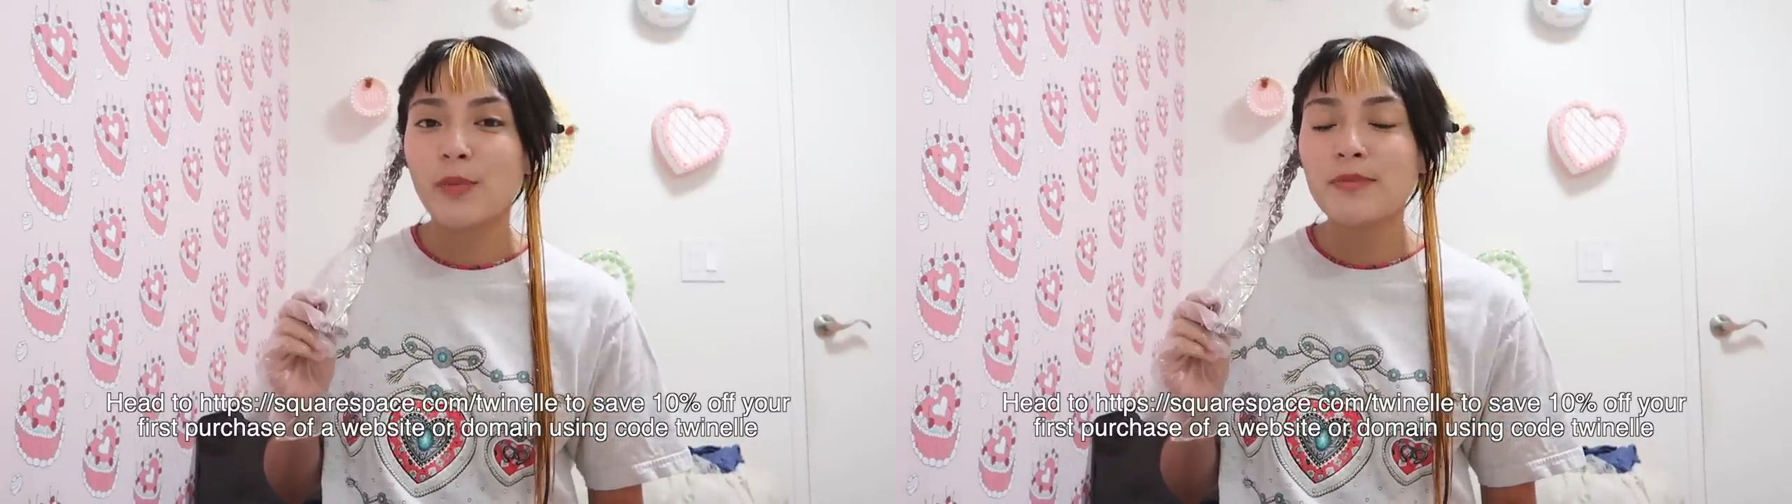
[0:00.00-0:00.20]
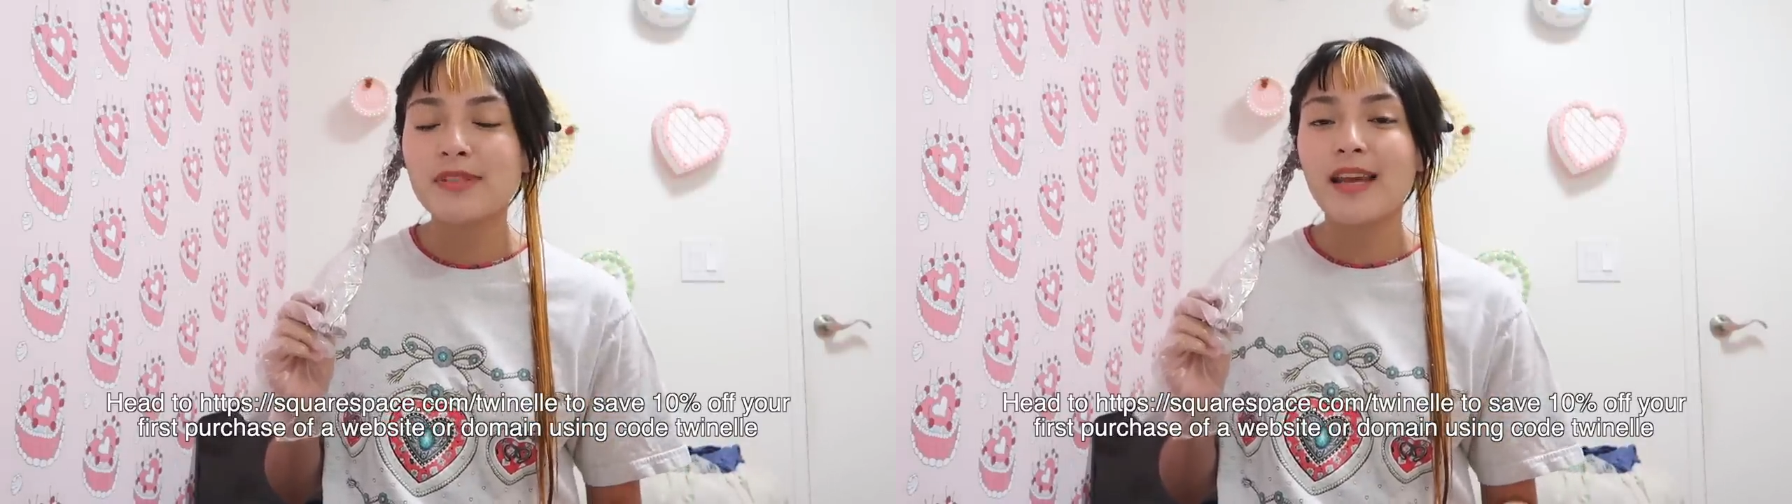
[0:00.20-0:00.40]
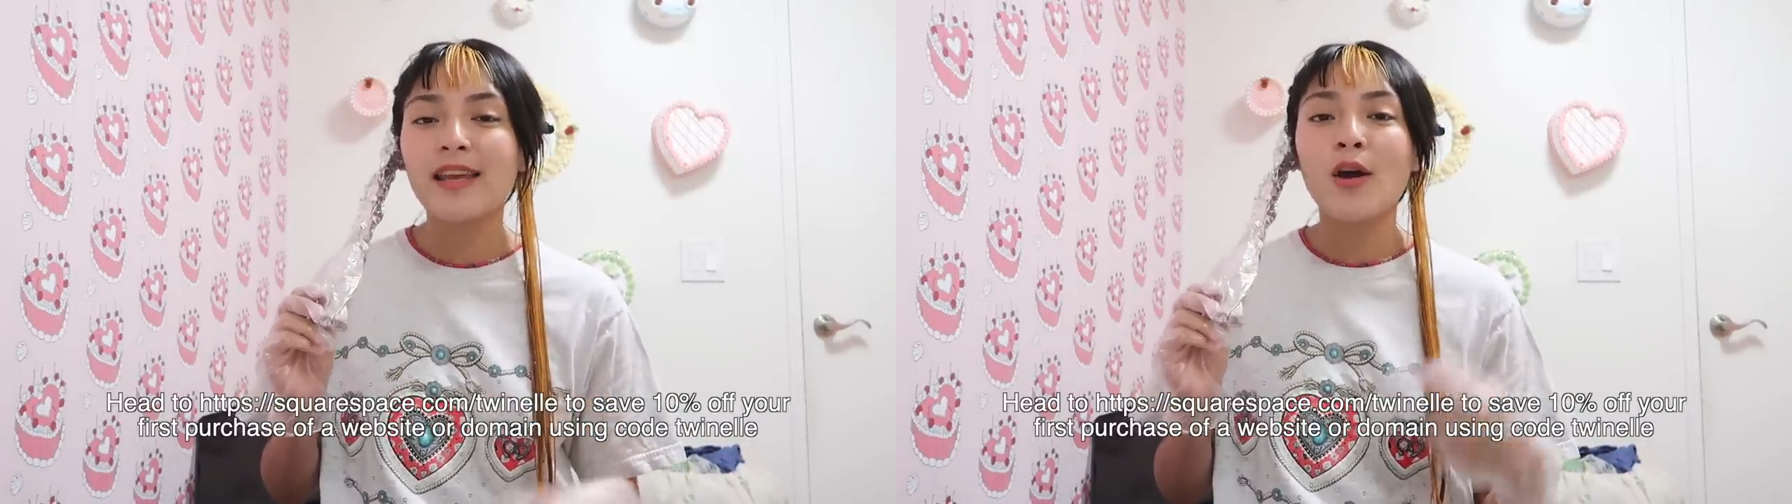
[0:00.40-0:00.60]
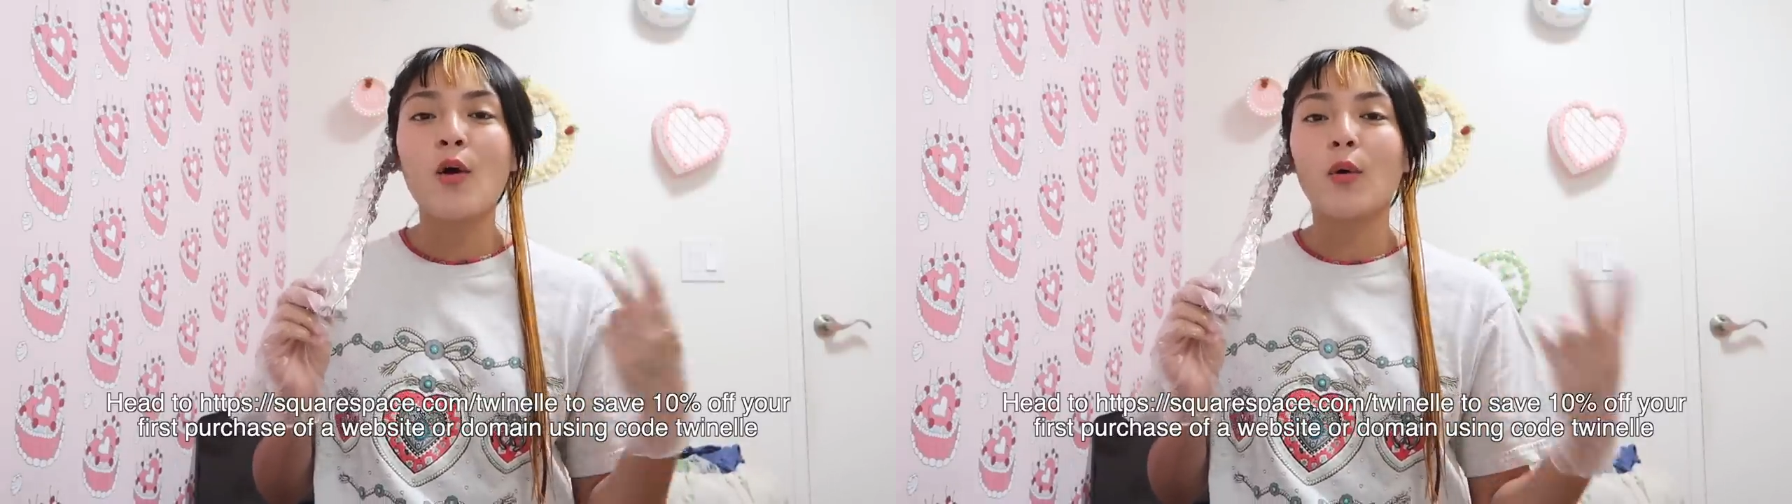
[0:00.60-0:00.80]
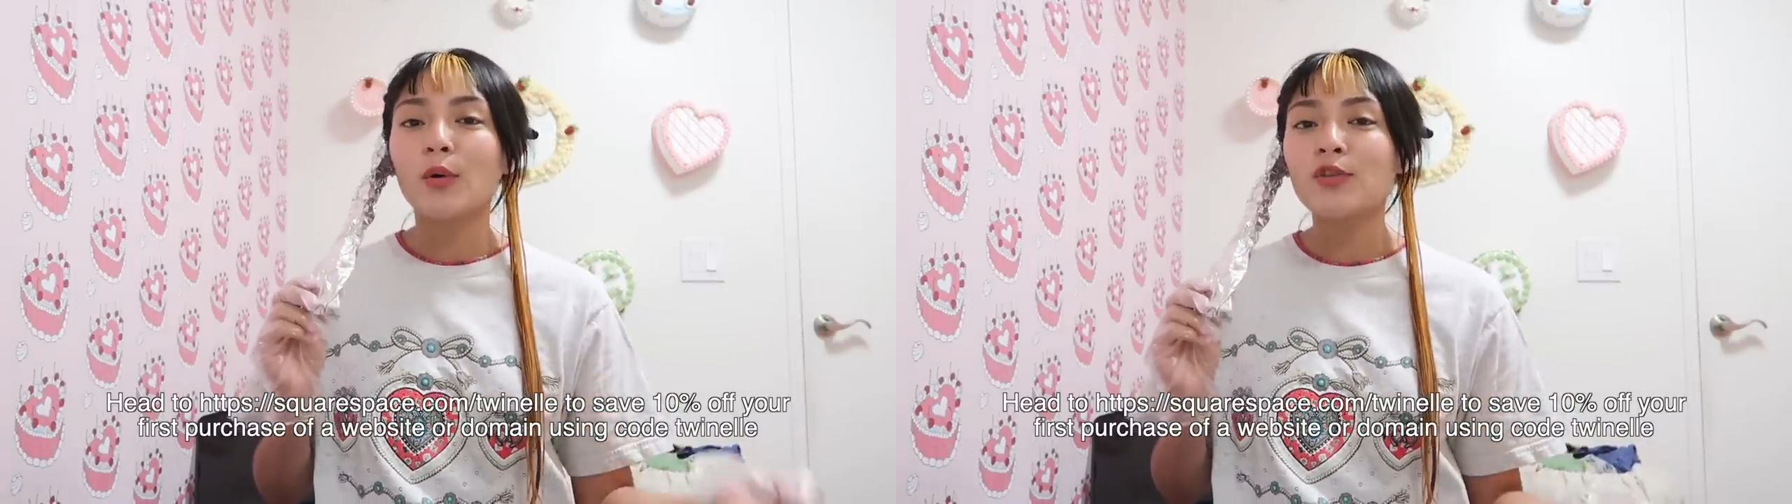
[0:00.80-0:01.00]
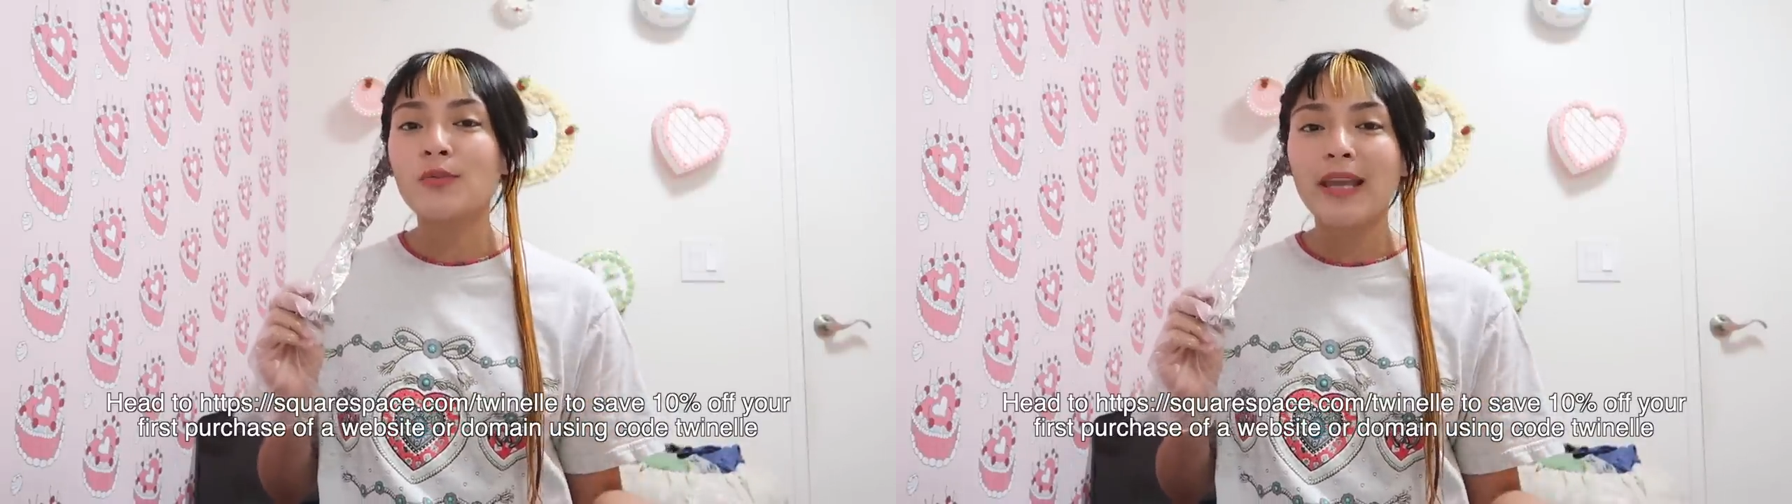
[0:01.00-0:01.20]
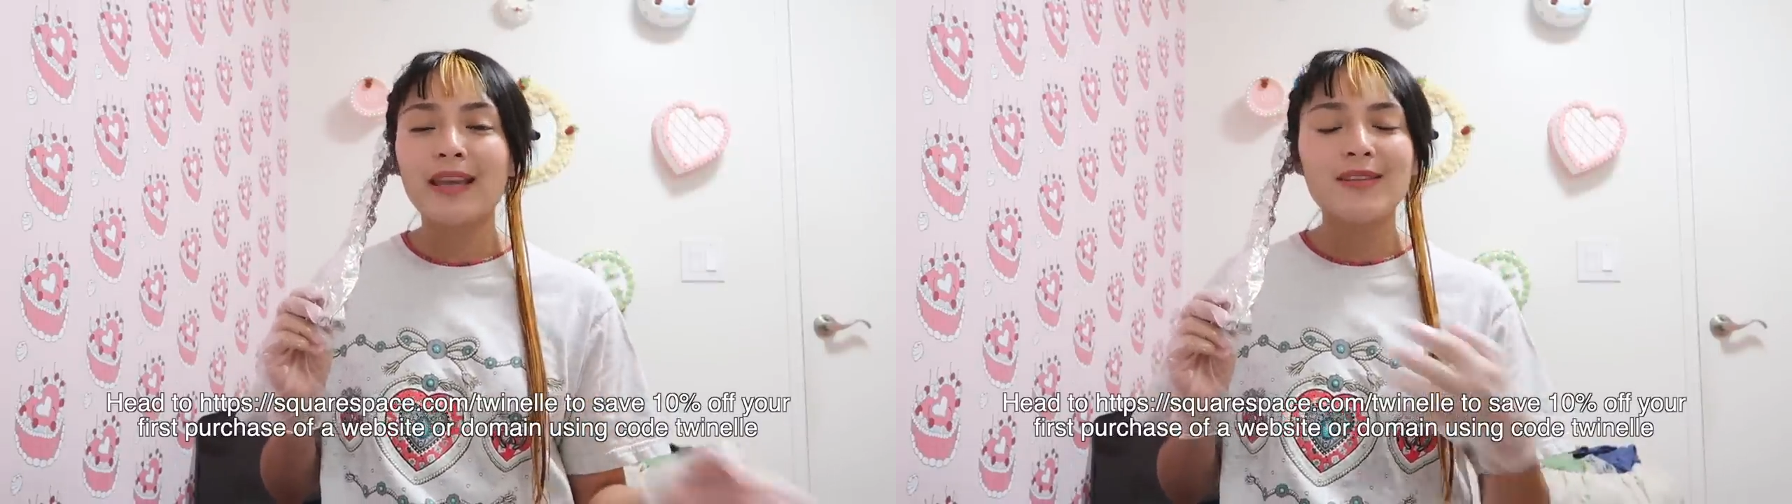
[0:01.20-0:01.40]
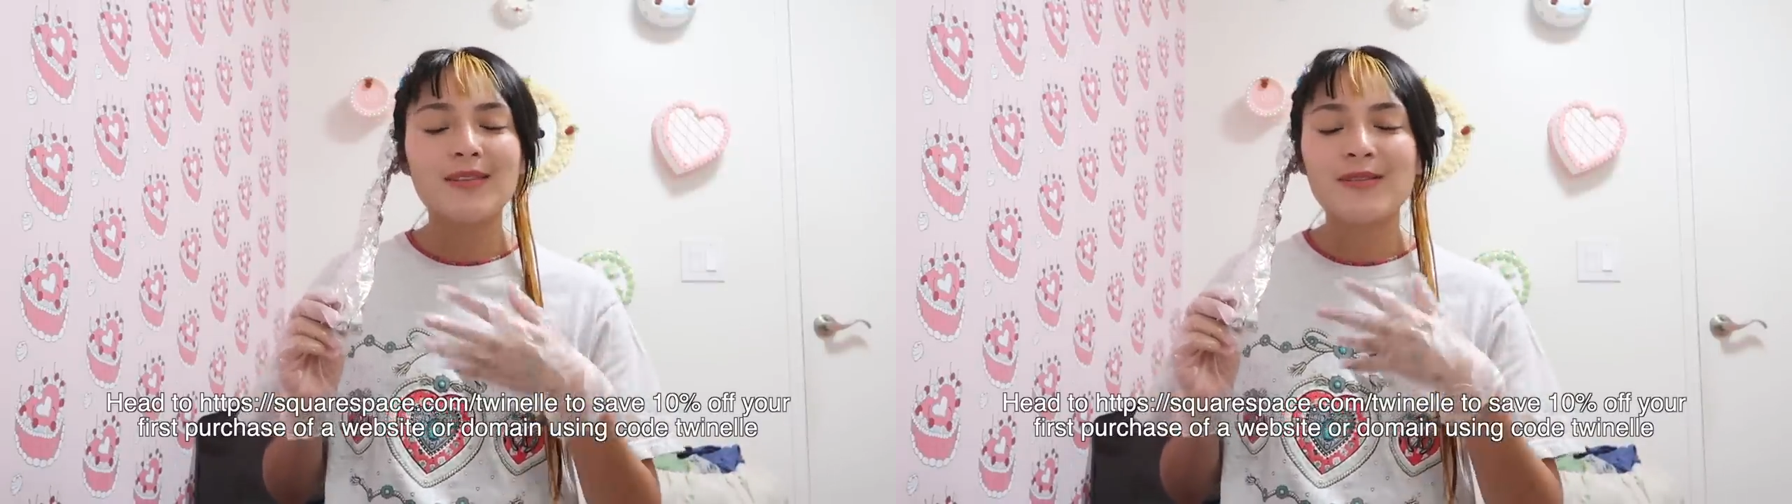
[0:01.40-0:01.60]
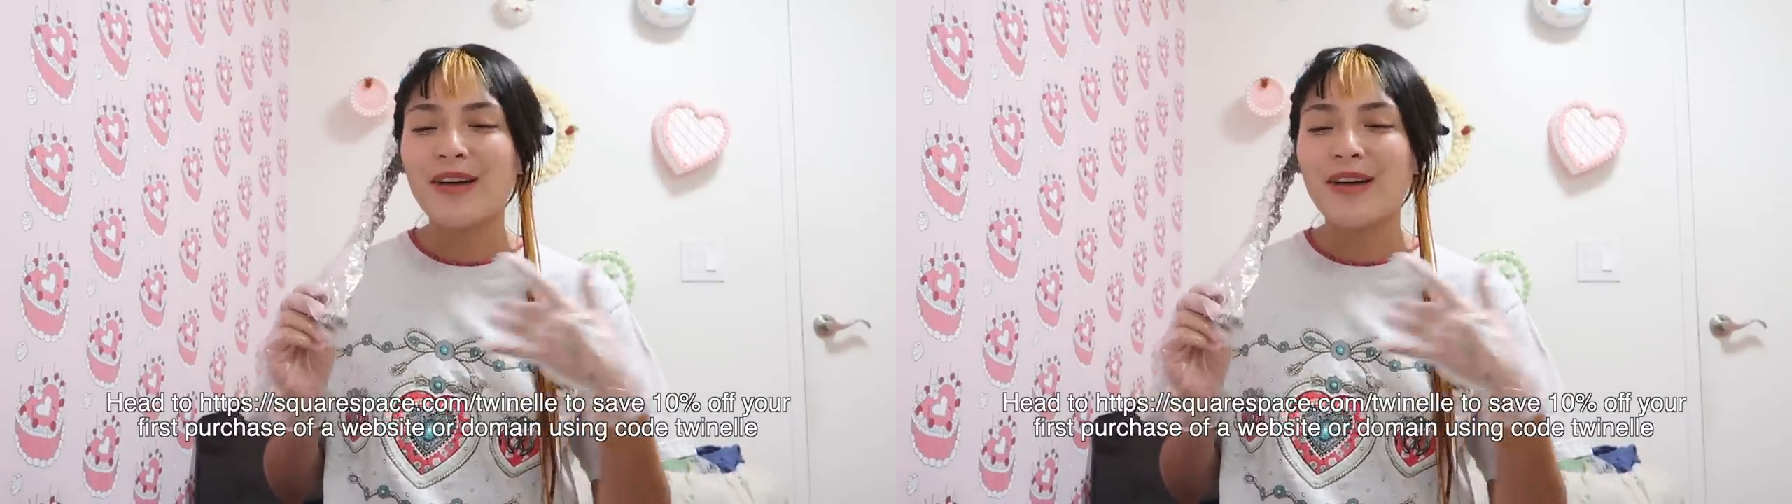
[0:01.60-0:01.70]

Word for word: a website or domain using